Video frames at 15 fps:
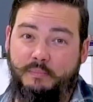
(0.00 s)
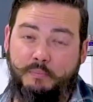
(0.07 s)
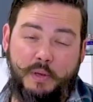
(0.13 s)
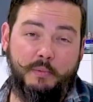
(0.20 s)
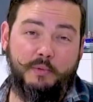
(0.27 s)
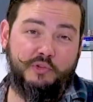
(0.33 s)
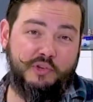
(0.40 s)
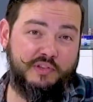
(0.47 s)

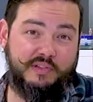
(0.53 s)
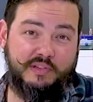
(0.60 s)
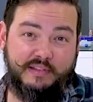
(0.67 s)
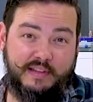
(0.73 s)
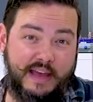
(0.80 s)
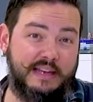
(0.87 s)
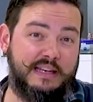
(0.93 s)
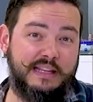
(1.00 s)
People just
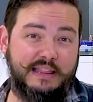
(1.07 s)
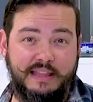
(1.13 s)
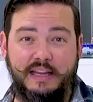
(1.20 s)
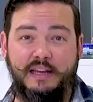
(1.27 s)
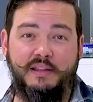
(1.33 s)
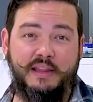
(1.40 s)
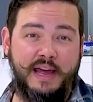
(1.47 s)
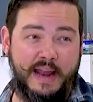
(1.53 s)
tend to
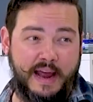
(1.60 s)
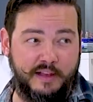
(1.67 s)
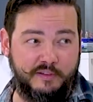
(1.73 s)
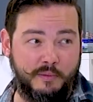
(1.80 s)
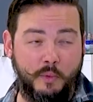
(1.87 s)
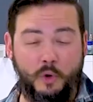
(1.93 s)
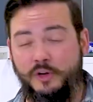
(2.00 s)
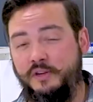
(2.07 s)
think of that as
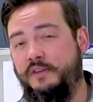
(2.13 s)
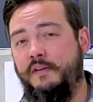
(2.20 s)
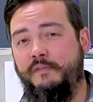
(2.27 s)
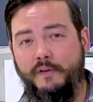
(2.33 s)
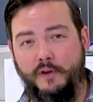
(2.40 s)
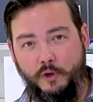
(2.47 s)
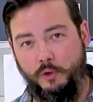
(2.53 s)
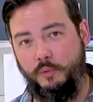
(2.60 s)
a more
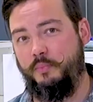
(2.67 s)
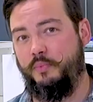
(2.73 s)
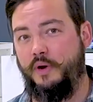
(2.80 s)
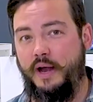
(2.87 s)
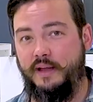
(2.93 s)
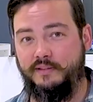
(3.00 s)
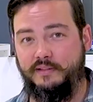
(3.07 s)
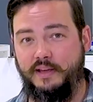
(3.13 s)
difficult
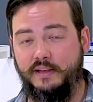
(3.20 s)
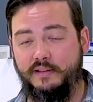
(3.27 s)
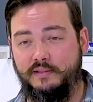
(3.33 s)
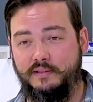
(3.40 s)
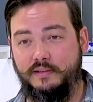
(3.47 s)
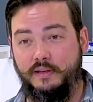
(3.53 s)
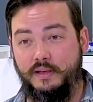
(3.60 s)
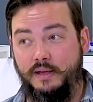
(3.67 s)

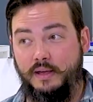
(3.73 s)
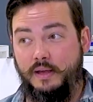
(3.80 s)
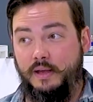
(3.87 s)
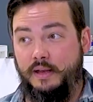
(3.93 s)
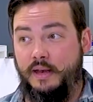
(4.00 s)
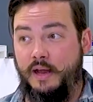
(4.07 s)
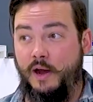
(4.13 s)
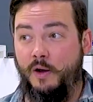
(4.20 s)
process.
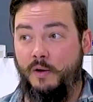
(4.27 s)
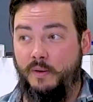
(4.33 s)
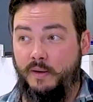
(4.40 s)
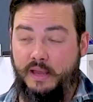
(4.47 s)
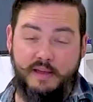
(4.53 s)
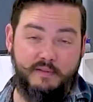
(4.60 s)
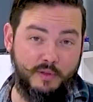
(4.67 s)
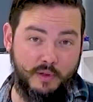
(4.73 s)
Now,
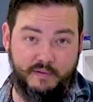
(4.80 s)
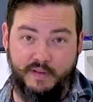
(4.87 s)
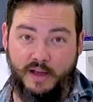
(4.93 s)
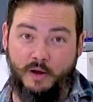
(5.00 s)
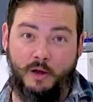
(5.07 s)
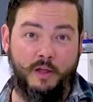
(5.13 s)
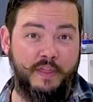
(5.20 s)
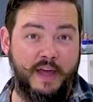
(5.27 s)
even though I've
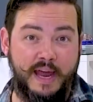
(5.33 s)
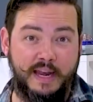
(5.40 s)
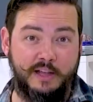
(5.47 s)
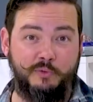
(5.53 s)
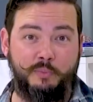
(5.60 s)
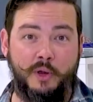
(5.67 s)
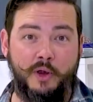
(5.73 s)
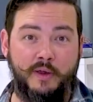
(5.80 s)
got all that
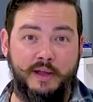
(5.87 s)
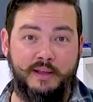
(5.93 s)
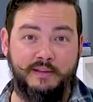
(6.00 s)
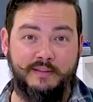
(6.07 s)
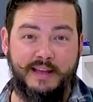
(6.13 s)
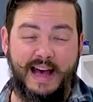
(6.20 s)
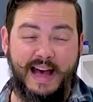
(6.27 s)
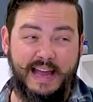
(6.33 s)

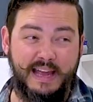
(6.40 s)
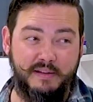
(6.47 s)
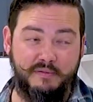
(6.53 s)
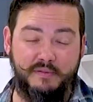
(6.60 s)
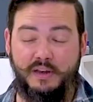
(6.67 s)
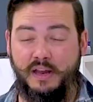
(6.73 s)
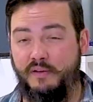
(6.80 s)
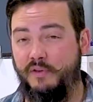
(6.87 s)
experience, I have
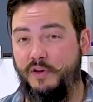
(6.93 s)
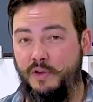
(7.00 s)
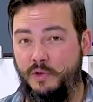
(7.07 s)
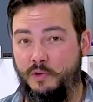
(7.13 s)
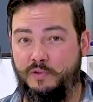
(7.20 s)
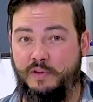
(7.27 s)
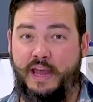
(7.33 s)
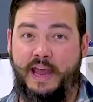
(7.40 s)
never
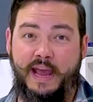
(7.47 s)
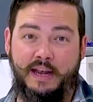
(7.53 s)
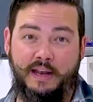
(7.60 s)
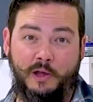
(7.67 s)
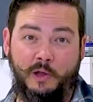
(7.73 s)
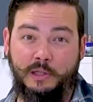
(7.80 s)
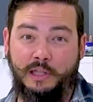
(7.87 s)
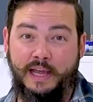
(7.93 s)
used a
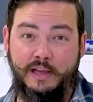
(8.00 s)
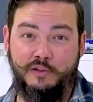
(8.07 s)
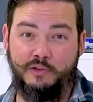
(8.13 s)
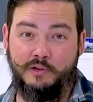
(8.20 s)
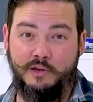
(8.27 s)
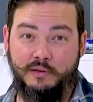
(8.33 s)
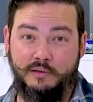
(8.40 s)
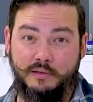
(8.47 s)
handheld
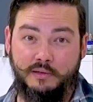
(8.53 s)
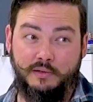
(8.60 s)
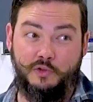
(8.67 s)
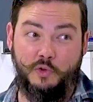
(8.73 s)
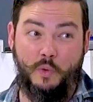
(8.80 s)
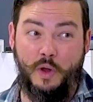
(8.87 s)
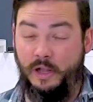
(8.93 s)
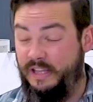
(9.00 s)
laser
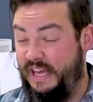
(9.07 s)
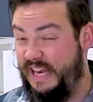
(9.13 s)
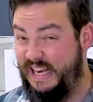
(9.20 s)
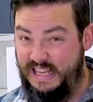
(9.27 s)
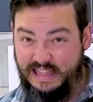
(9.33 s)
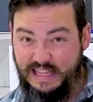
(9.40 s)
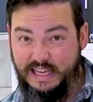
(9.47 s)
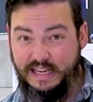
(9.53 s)
to weld
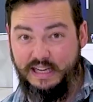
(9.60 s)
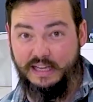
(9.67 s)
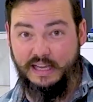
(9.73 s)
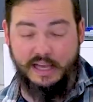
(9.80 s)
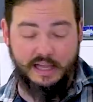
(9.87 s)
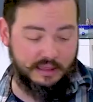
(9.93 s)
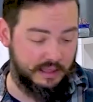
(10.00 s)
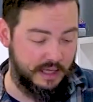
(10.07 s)
anything,
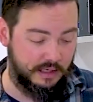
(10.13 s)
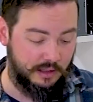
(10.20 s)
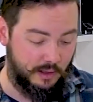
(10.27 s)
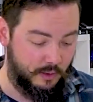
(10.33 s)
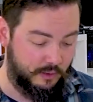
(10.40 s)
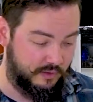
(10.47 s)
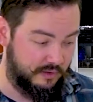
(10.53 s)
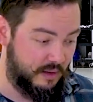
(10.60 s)
let
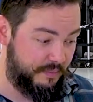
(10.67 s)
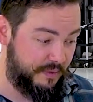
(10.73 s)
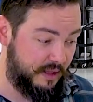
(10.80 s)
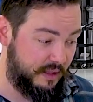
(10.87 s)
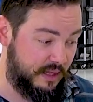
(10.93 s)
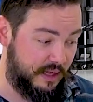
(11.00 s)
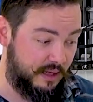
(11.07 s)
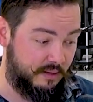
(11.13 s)
alone
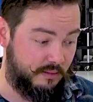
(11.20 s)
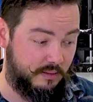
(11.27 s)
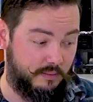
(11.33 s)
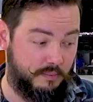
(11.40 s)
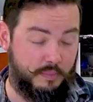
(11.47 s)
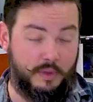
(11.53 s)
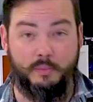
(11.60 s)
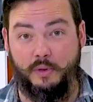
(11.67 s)
something that
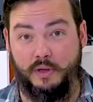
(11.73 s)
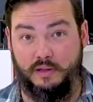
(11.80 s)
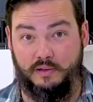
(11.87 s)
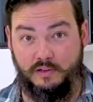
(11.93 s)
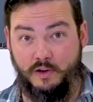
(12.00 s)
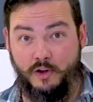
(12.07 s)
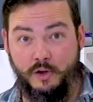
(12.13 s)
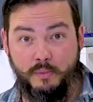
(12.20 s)
people
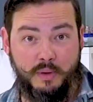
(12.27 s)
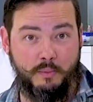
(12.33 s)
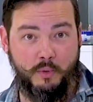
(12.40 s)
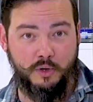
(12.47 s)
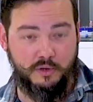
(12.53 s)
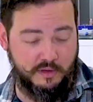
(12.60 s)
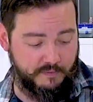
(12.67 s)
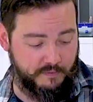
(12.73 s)
consider to be
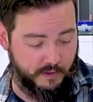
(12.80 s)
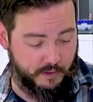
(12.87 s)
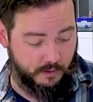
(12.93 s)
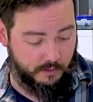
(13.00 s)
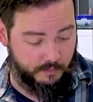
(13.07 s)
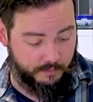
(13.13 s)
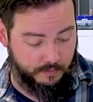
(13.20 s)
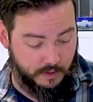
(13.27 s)
more
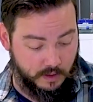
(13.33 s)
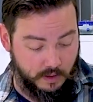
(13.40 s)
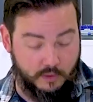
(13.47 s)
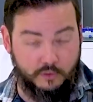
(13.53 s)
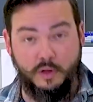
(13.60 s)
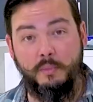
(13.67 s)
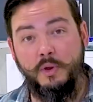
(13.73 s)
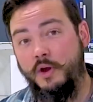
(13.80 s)
difficult.
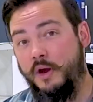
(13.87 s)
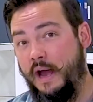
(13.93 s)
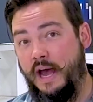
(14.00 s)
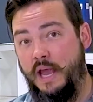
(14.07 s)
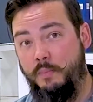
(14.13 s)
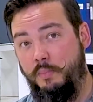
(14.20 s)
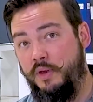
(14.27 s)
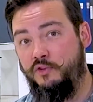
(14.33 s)
So I'm here at
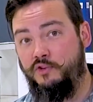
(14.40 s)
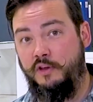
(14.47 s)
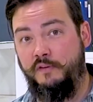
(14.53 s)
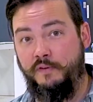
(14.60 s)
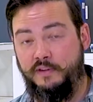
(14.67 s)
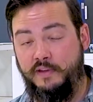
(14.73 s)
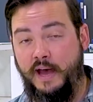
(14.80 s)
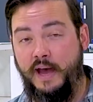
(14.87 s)
IPG
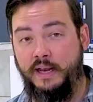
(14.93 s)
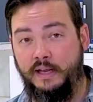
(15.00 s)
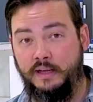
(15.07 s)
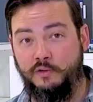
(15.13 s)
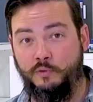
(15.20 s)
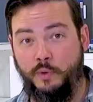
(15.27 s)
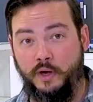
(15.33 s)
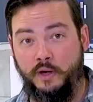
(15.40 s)

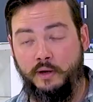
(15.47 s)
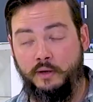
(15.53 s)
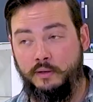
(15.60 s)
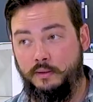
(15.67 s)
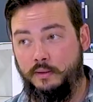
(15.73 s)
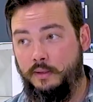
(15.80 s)
Photonics where